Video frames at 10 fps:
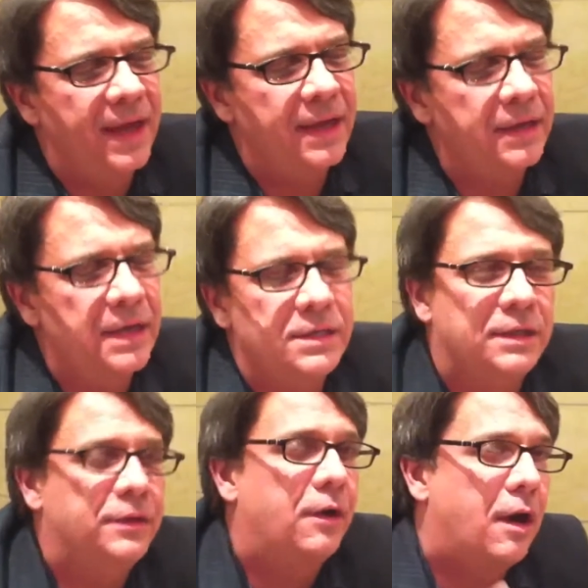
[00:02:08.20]
that is
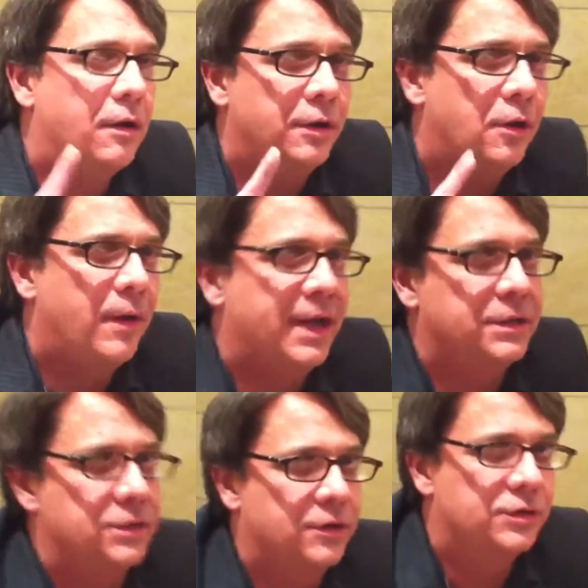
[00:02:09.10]
that there are no
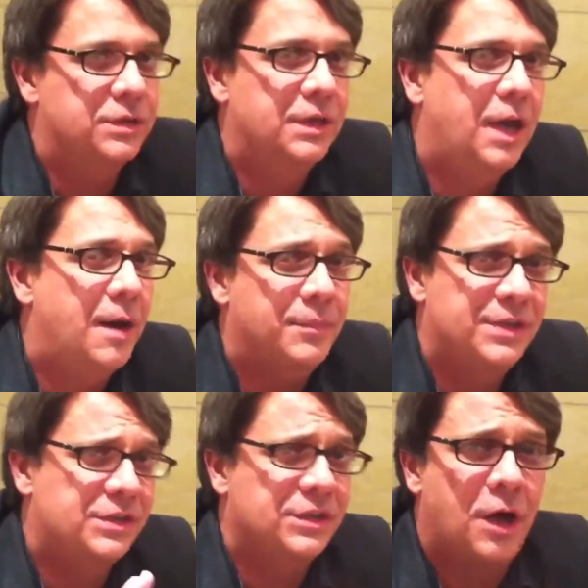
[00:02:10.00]
answers.
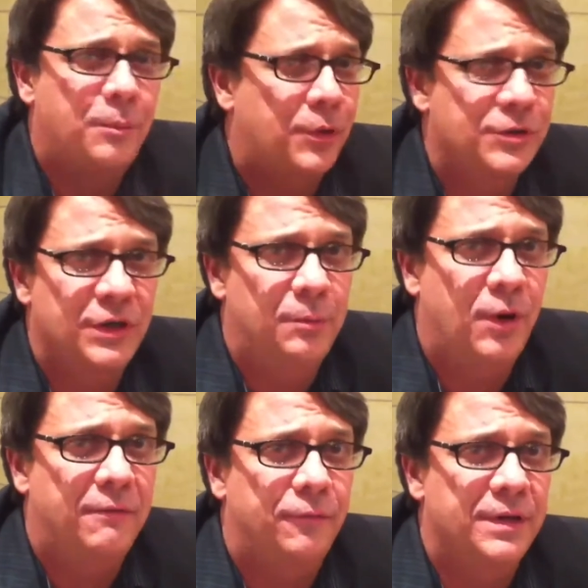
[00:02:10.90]
This is all personal
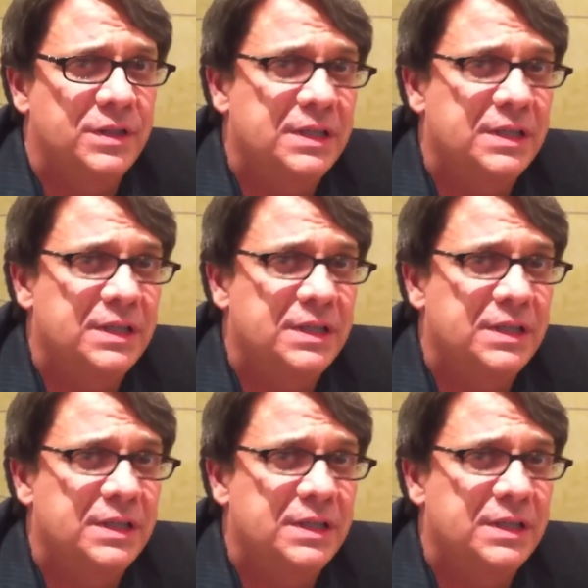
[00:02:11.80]
preference.